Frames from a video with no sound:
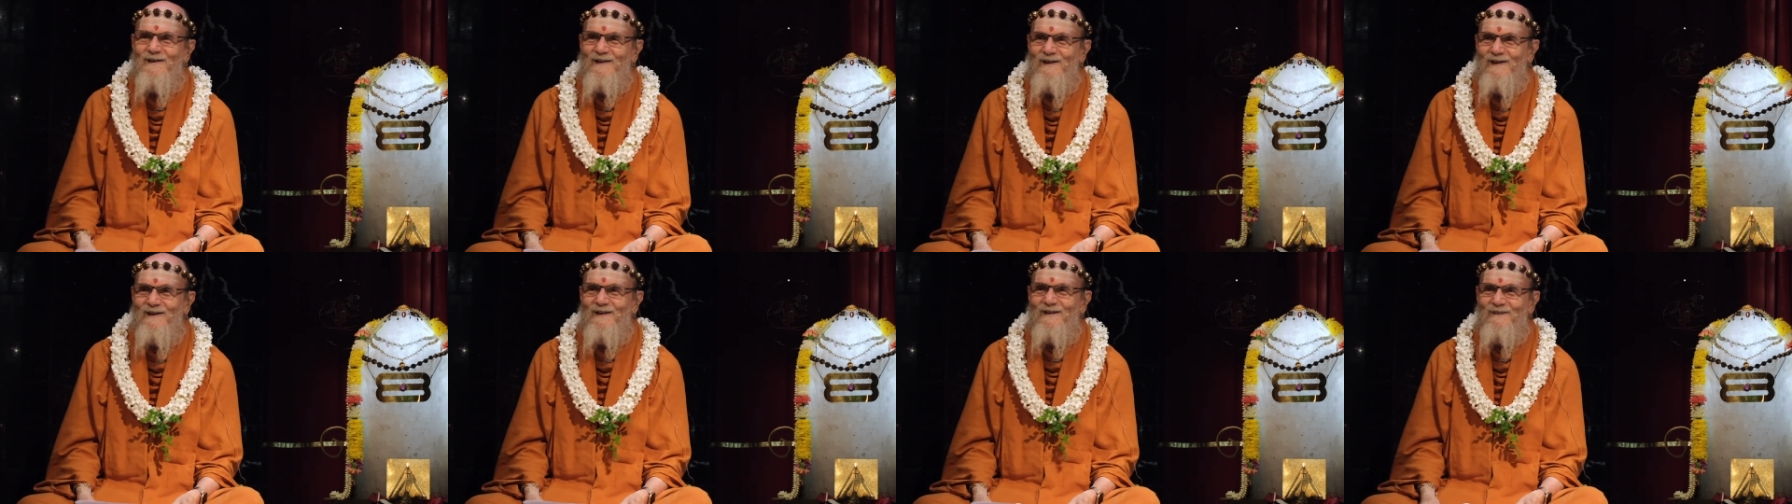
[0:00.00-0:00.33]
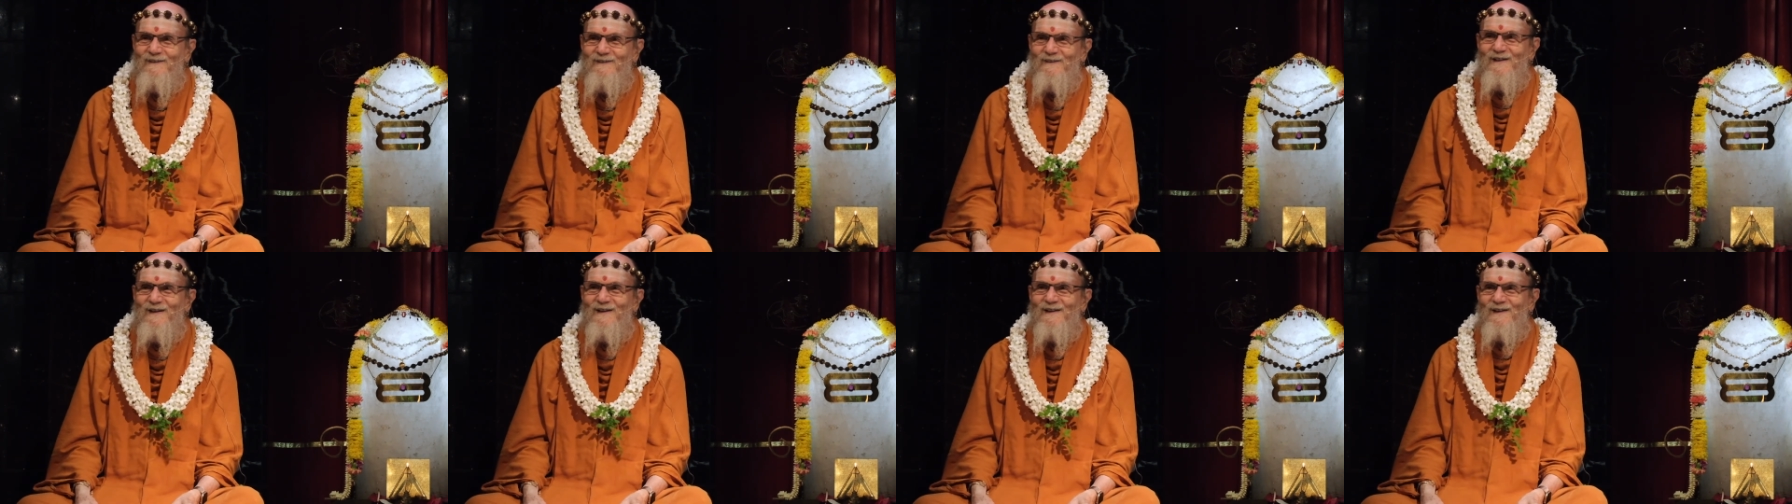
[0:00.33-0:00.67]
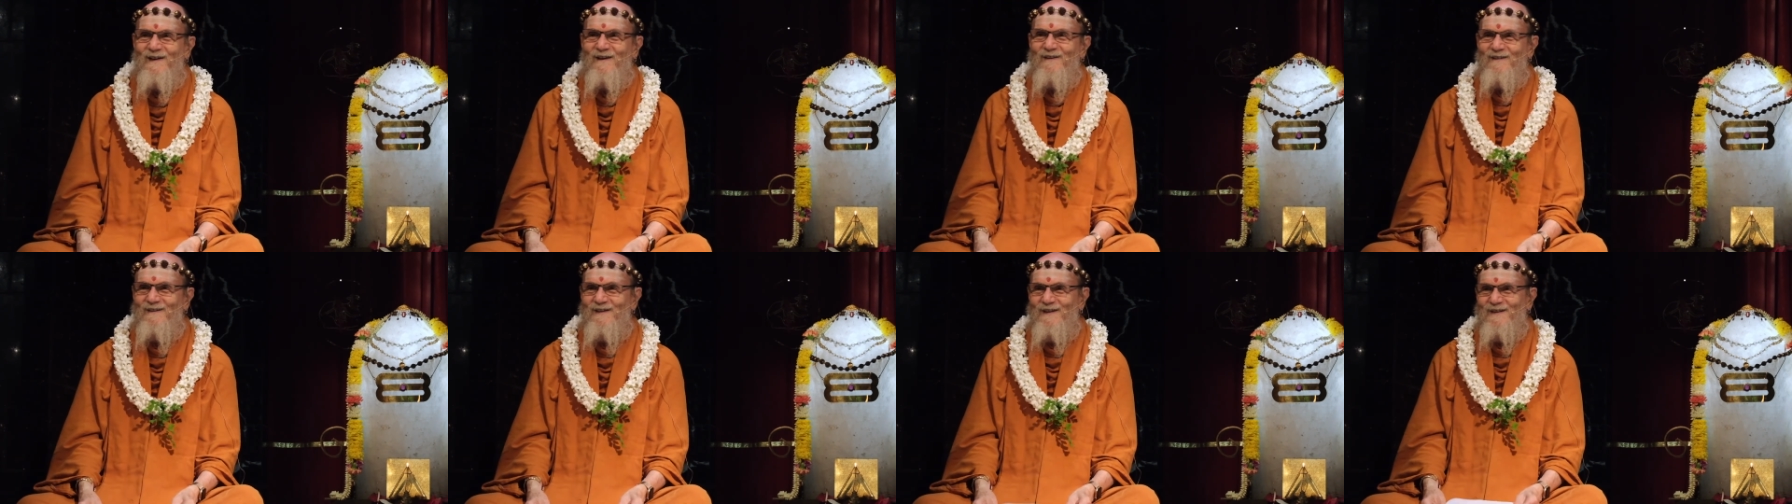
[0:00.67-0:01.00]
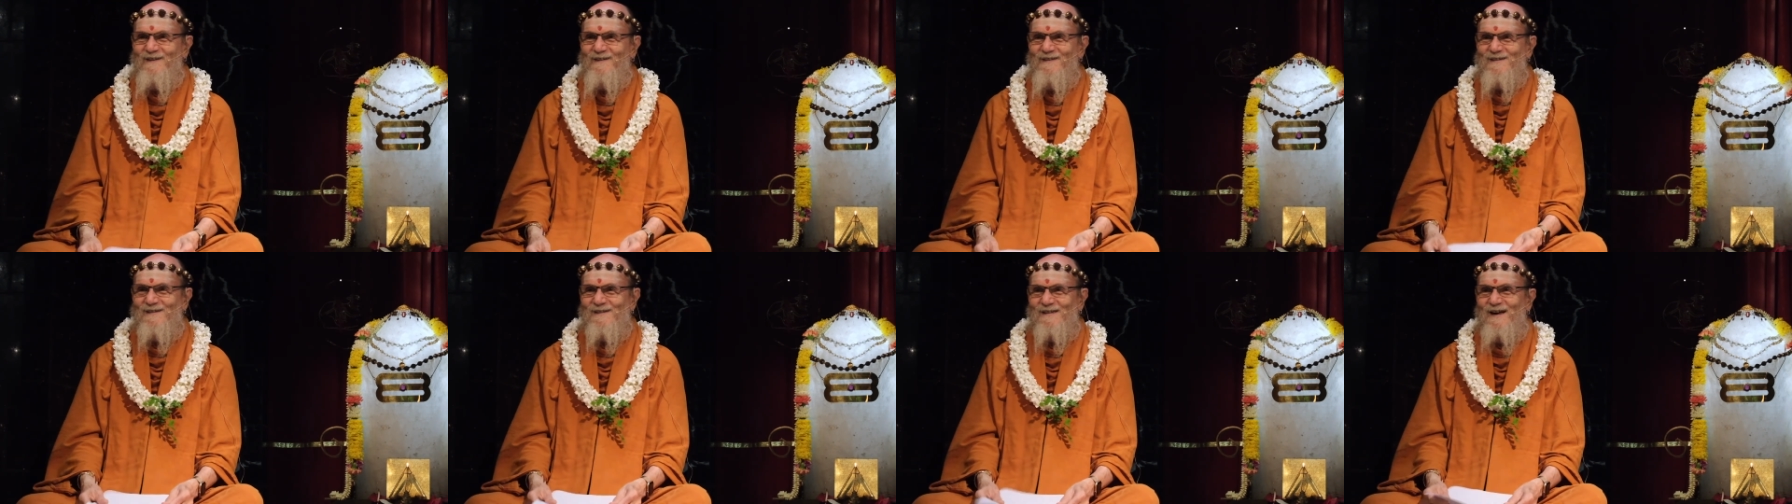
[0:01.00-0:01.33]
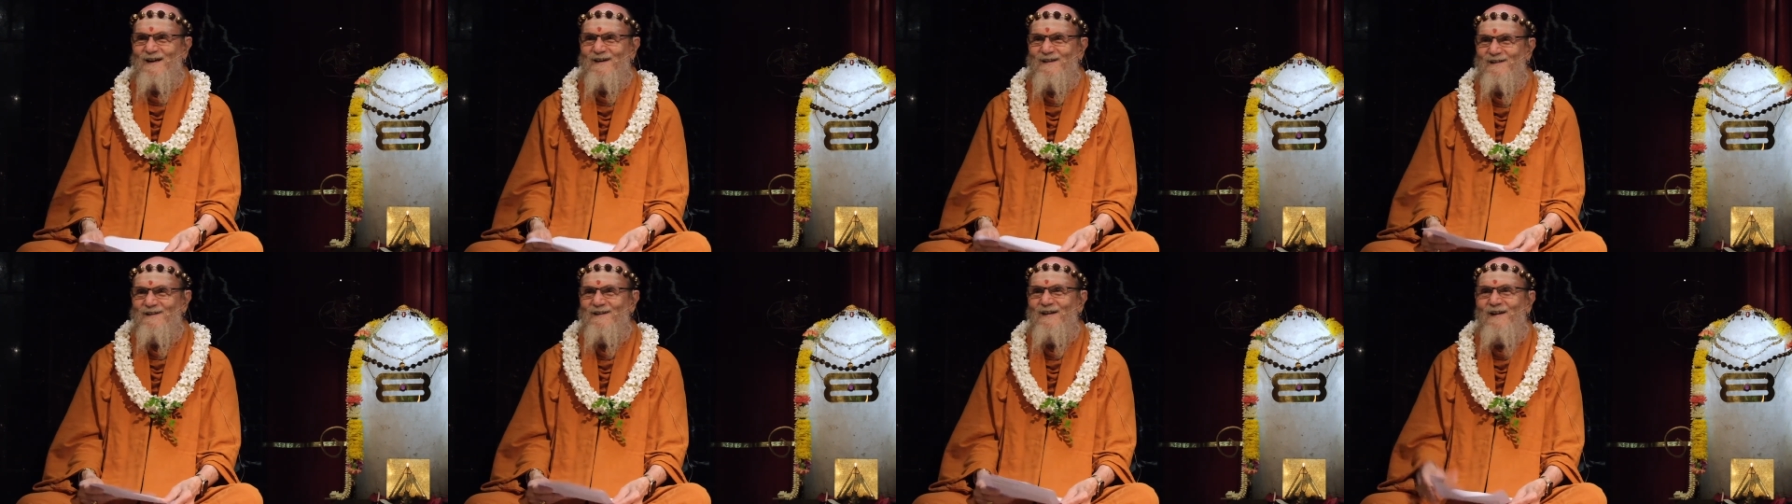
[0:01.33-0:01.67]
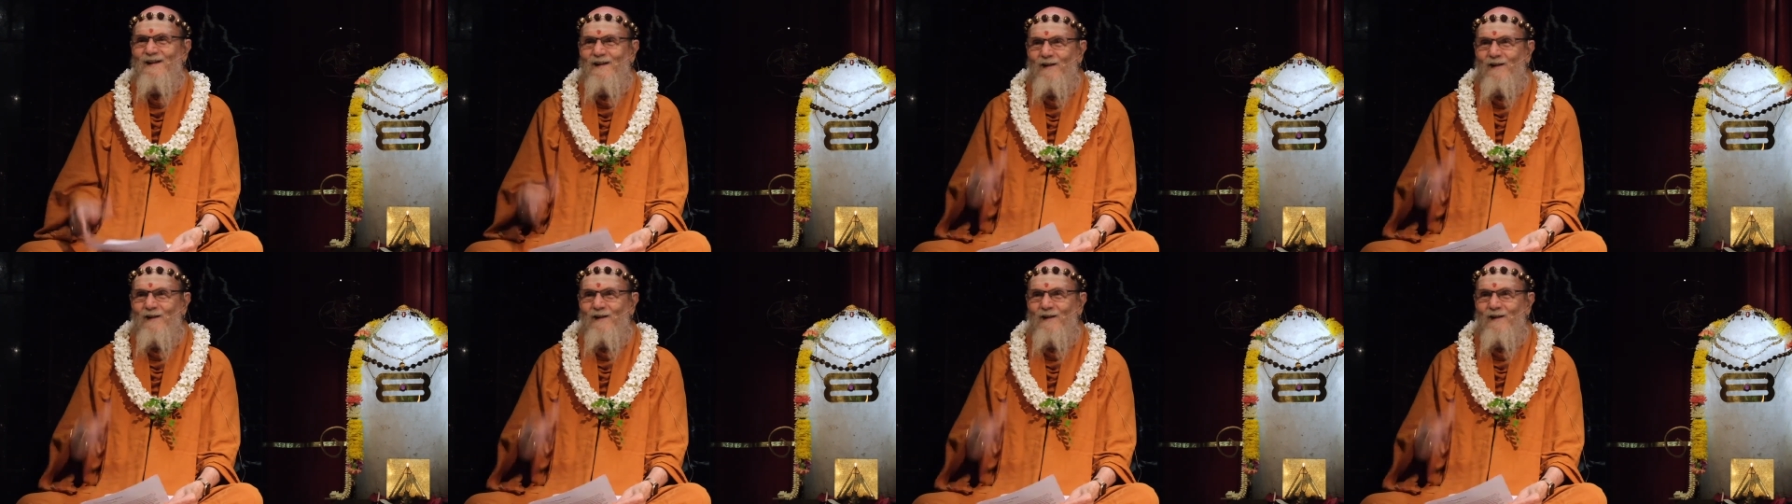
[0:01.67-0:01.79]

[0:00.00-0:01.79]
with our inner sight.